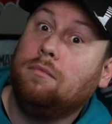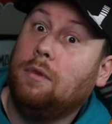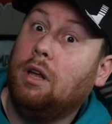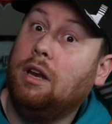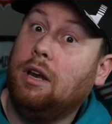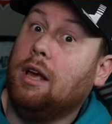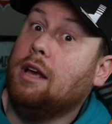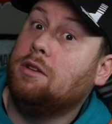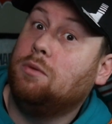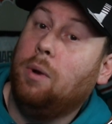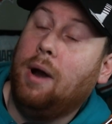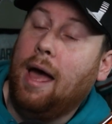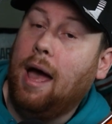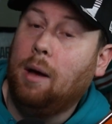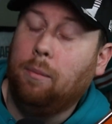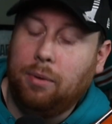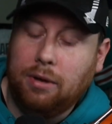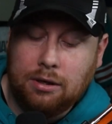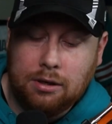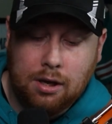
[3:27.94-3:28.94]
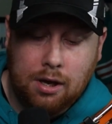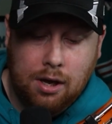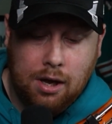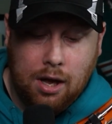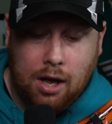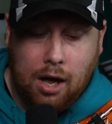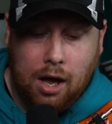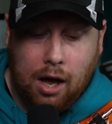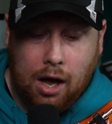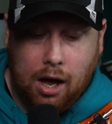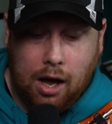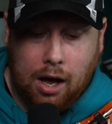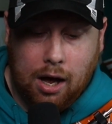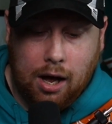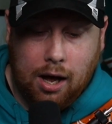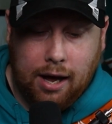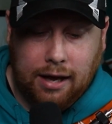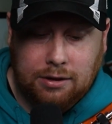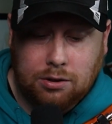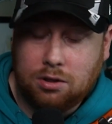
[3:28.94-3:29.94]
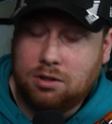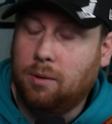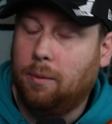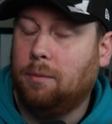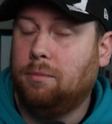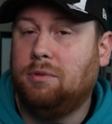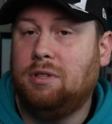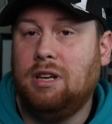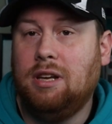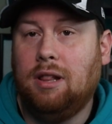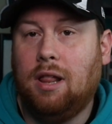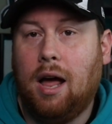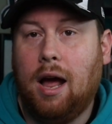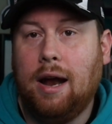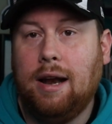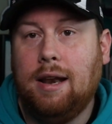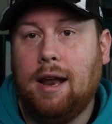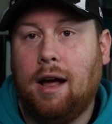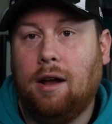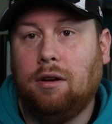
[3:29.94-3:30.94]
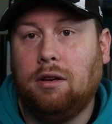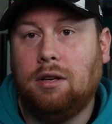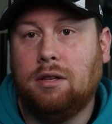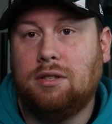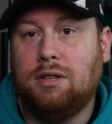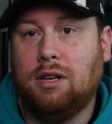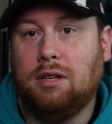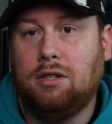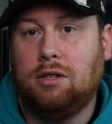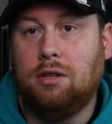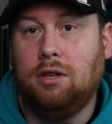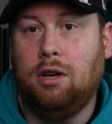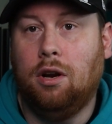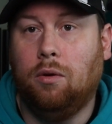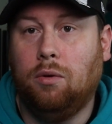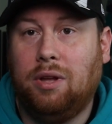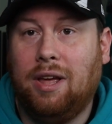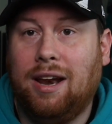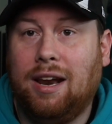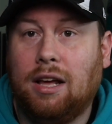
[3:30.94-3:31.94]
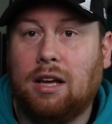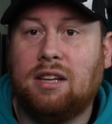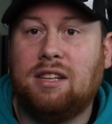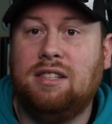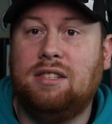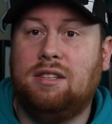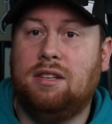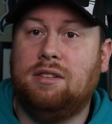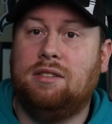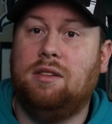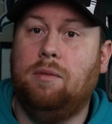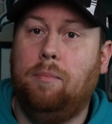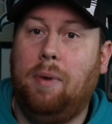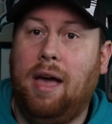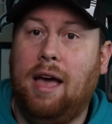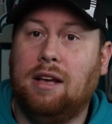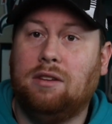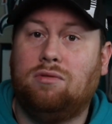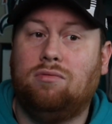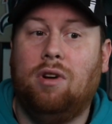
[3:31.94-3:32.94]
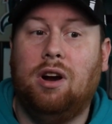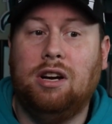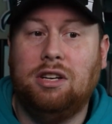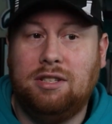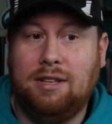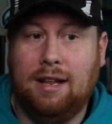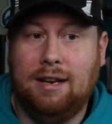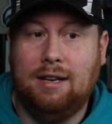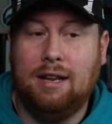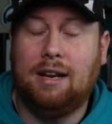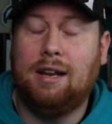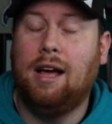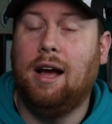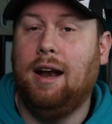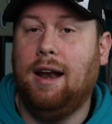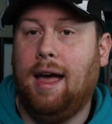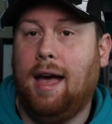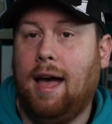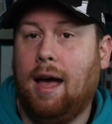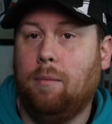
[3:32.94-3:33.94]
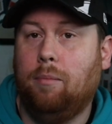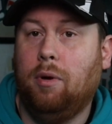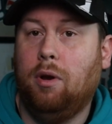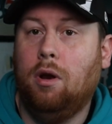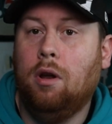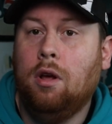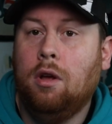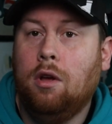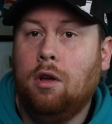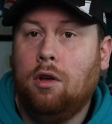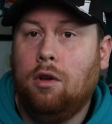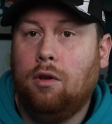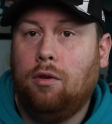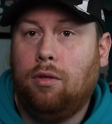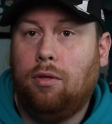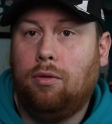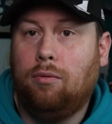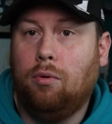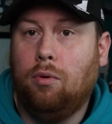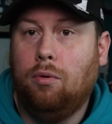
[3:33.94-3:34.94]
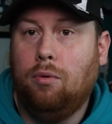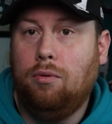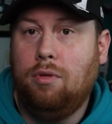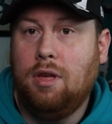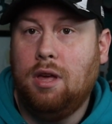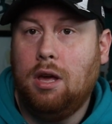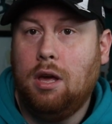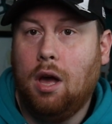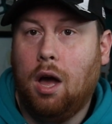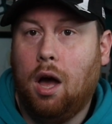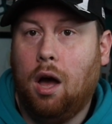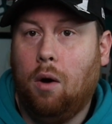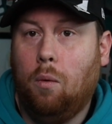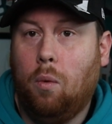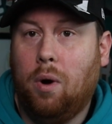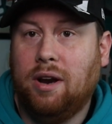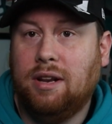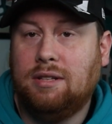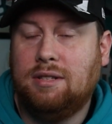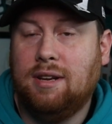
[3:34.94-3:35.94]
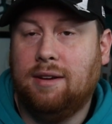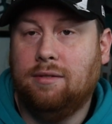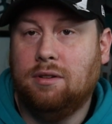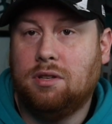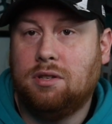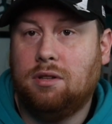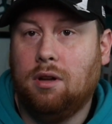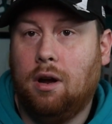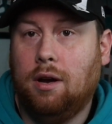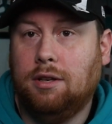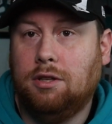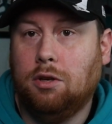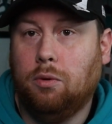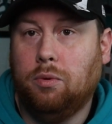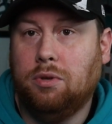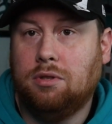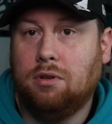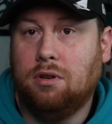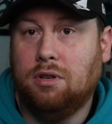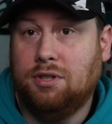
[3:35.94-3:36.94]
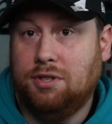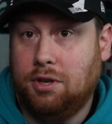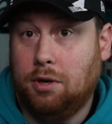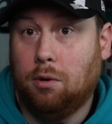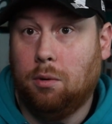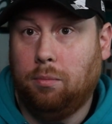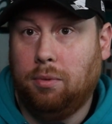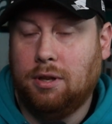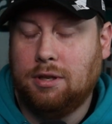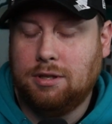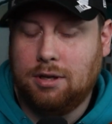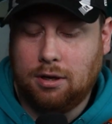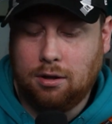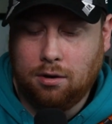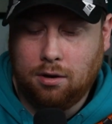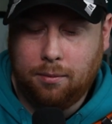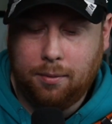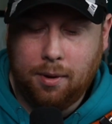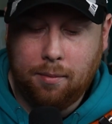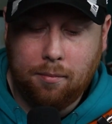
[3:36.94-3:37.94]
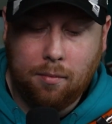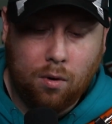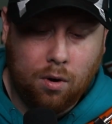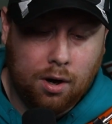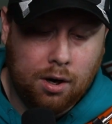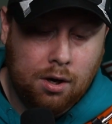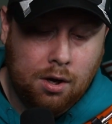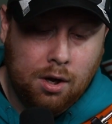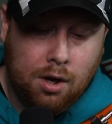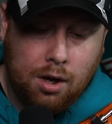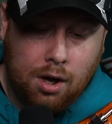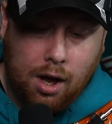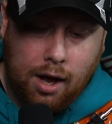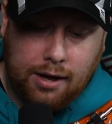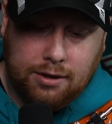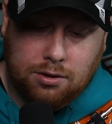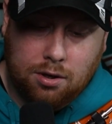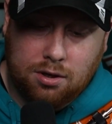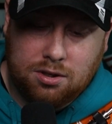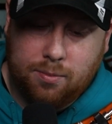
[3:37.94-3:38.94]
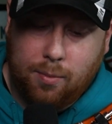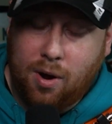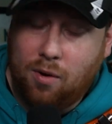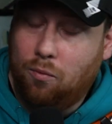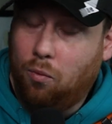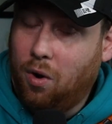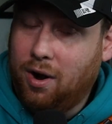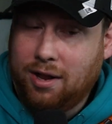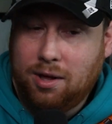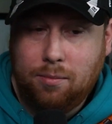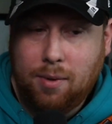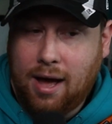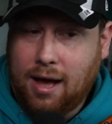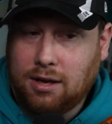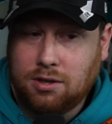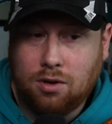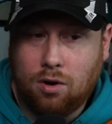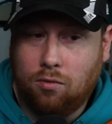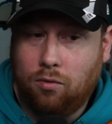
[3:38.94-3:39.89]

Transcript: Can you guess what happened? I talked about D-line not essentially, you know, getting a consistent pass rush. That did kind of happen through the 1-7 start until we started zero blitzing a little bit more. I talked about running backs.